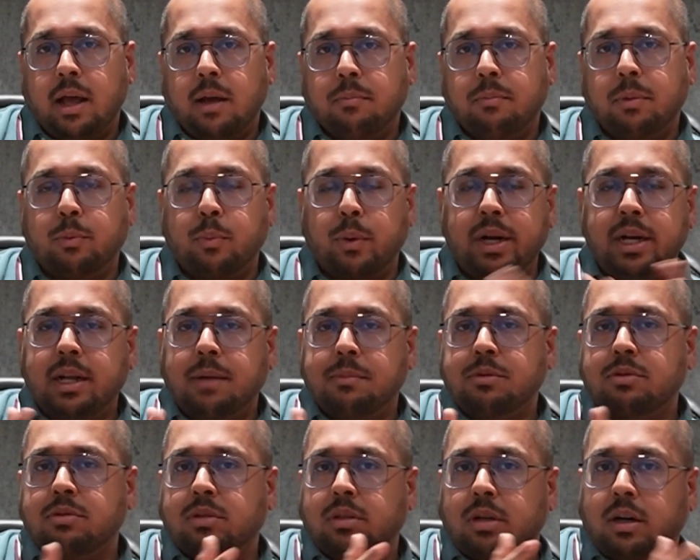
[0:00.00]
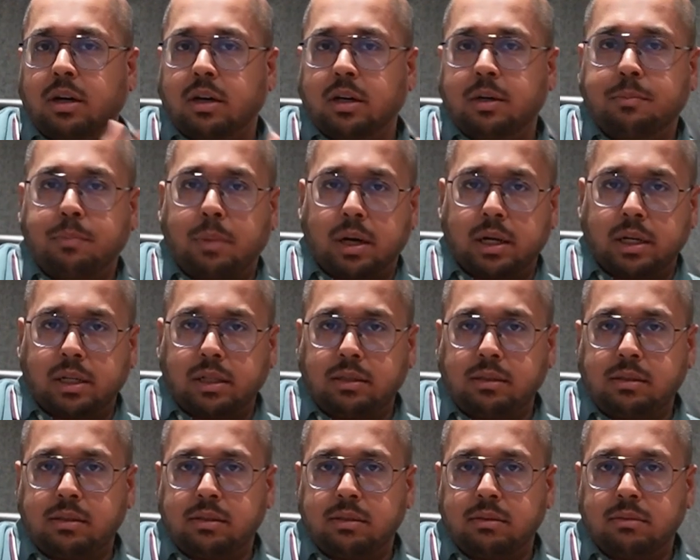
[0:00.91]
But when it comes to third
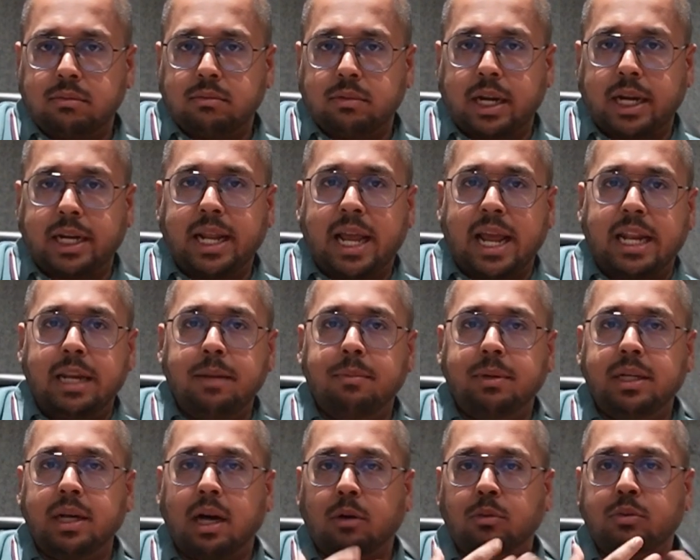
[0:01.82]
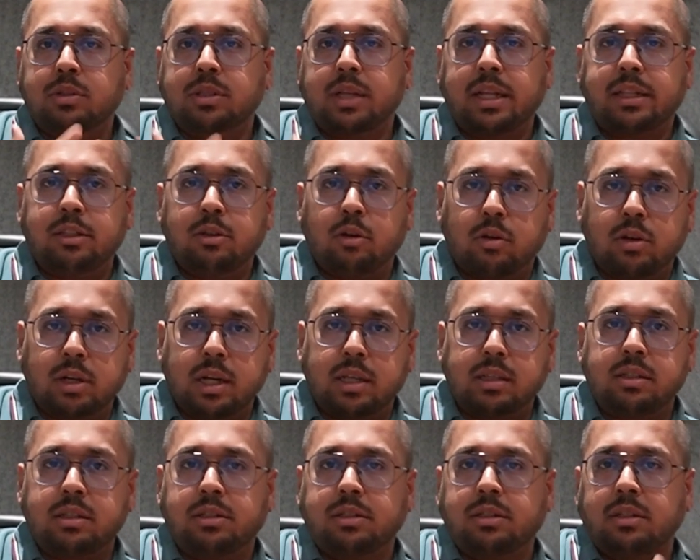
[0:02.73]
parties, right, anybody outside the
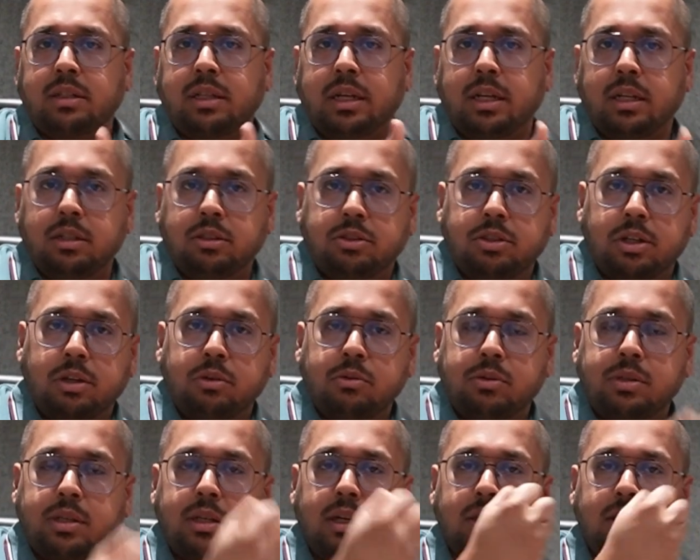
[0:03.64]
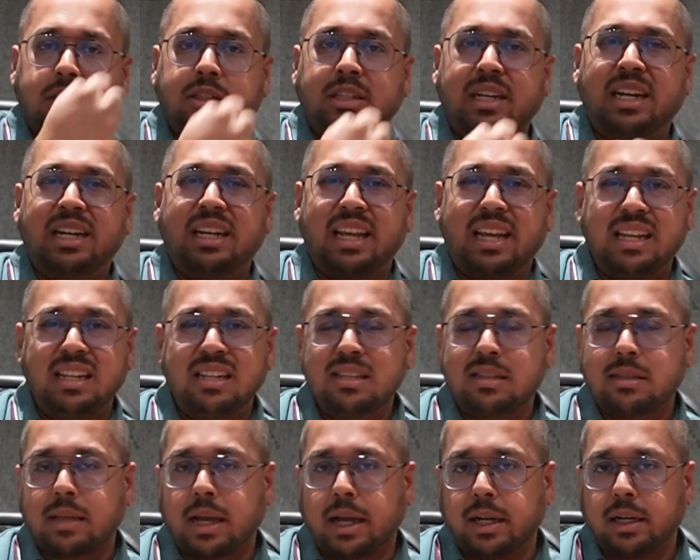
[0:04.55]
organization introducing a threat
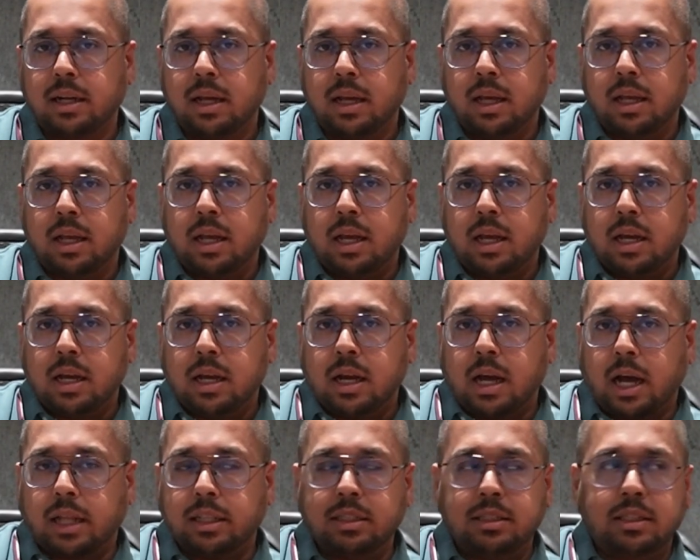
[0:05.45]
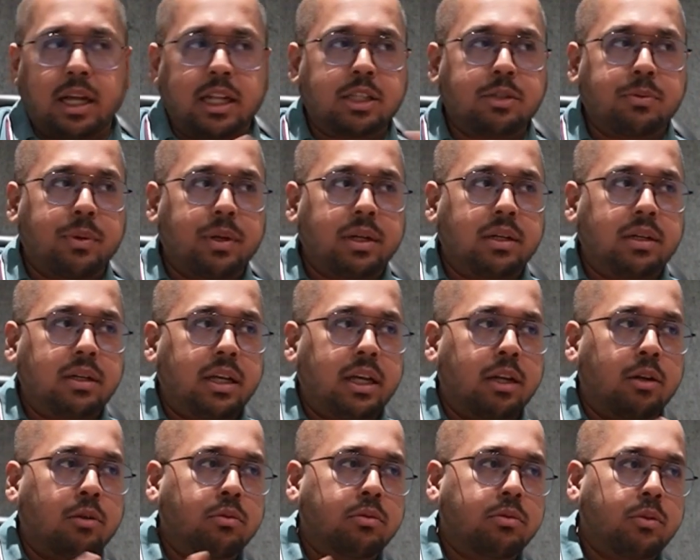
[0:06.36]
inside, I think that's where
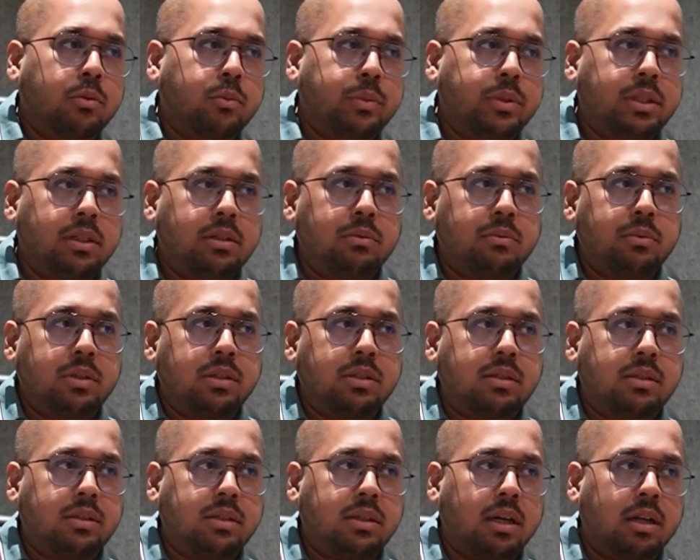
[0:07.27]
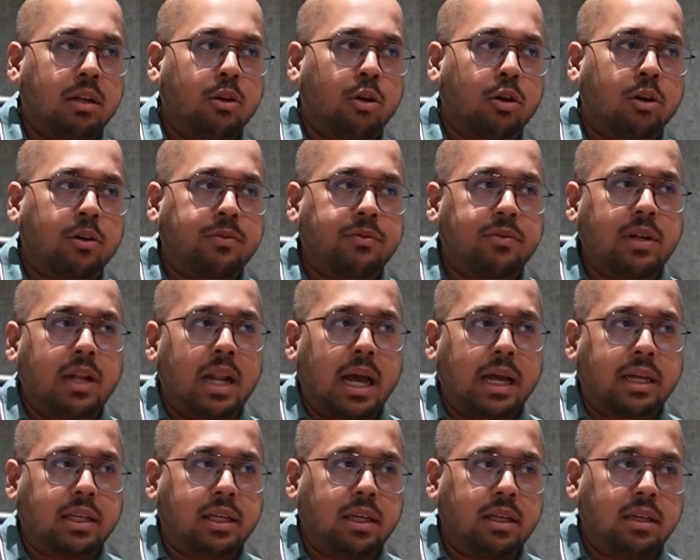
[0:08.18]
we see a lot of
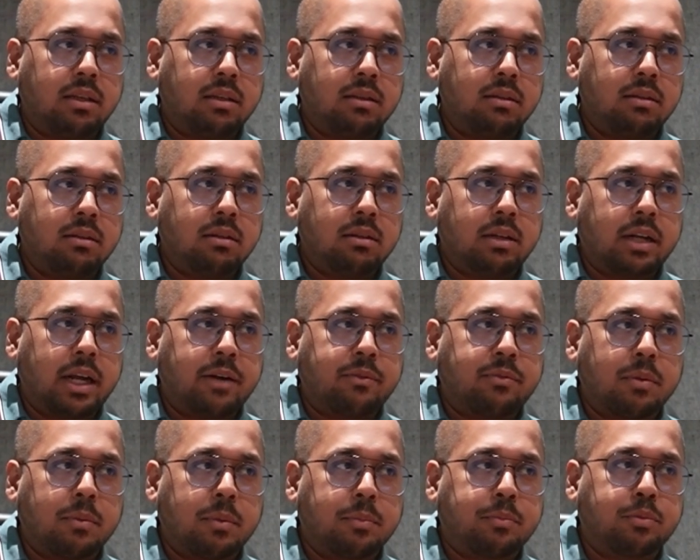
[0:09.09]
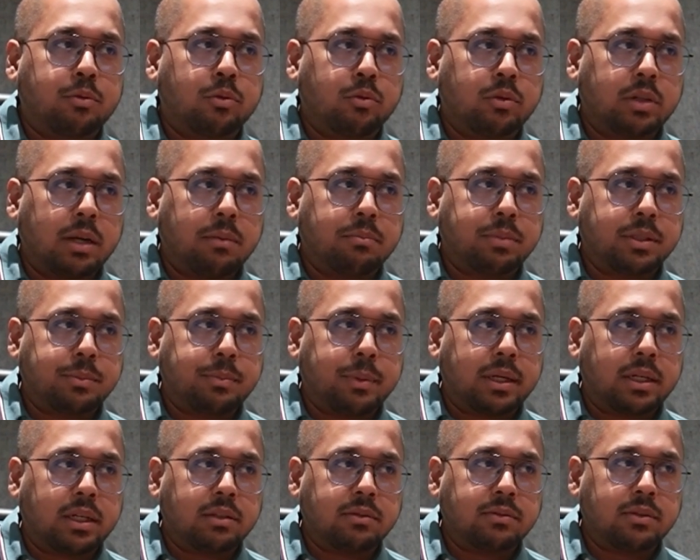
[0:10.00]
lacking, right, from a program
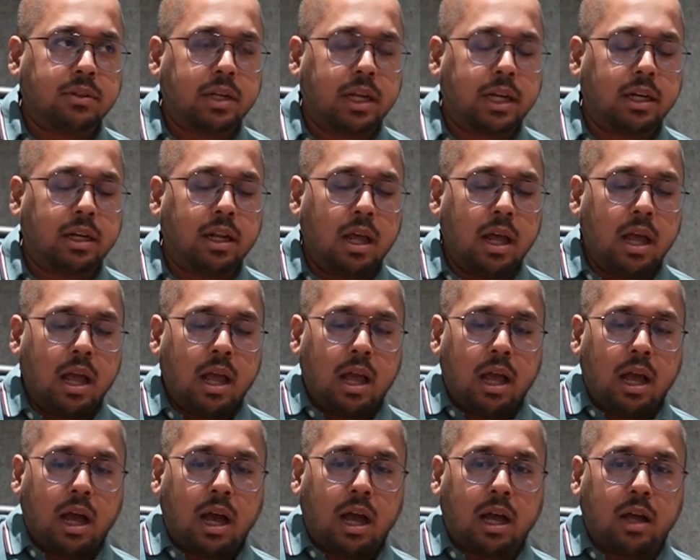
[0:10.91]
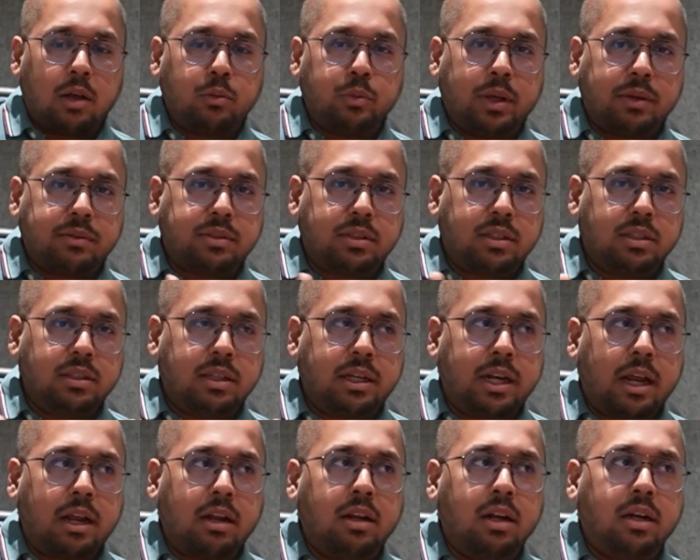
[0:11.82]
perspective, right. We have seen the
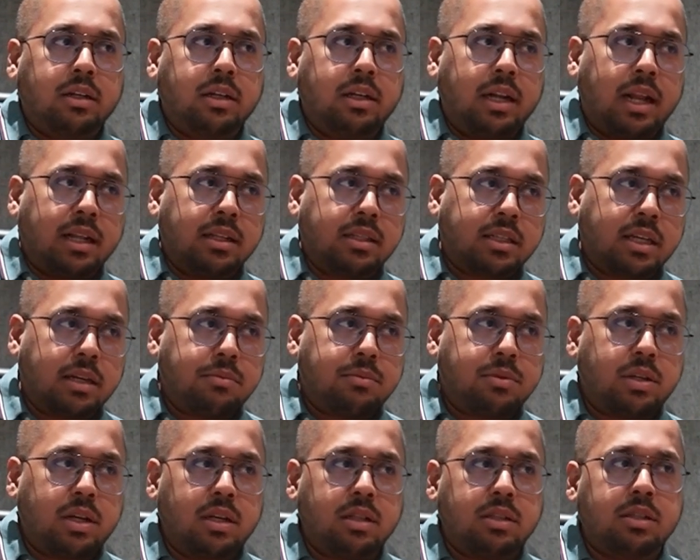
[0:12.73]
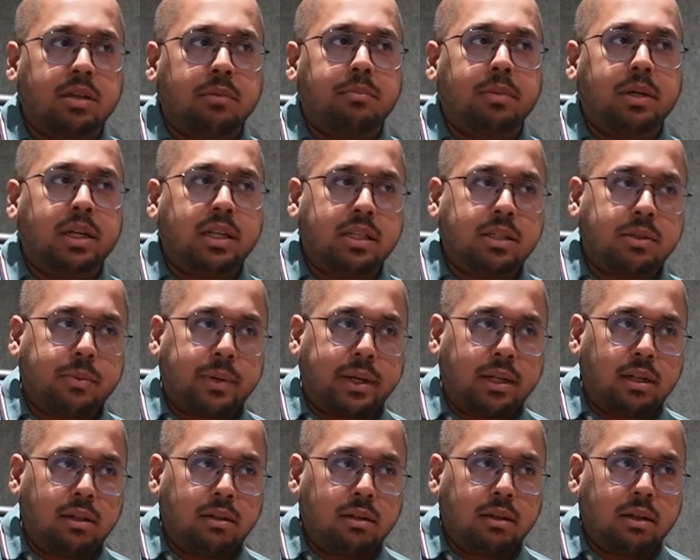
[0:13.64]
regulatory landscape change a bit as well,
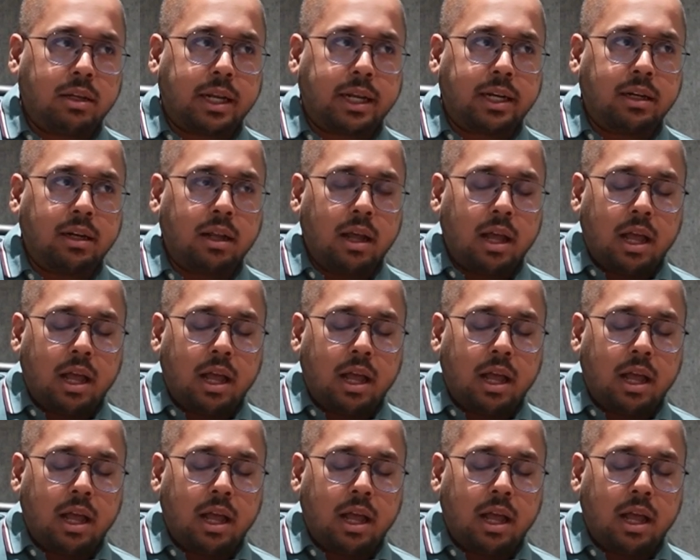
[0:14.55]
right.